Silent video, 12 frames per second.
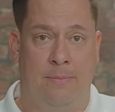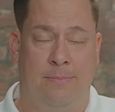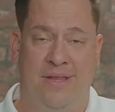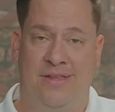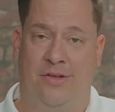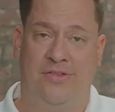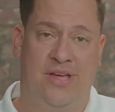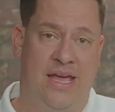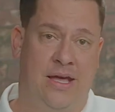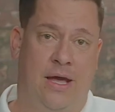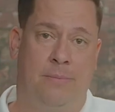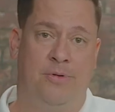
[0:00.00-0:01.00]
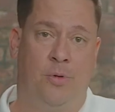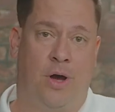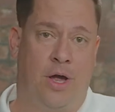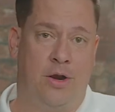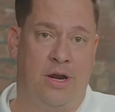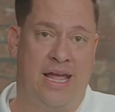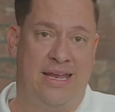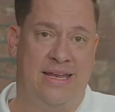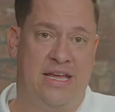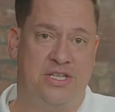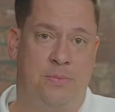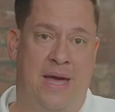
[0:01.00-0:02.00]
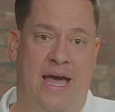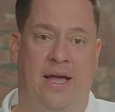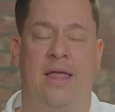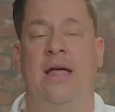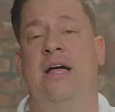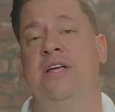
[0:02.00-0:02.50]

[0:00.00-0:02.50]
but they'll take up to 180 days back.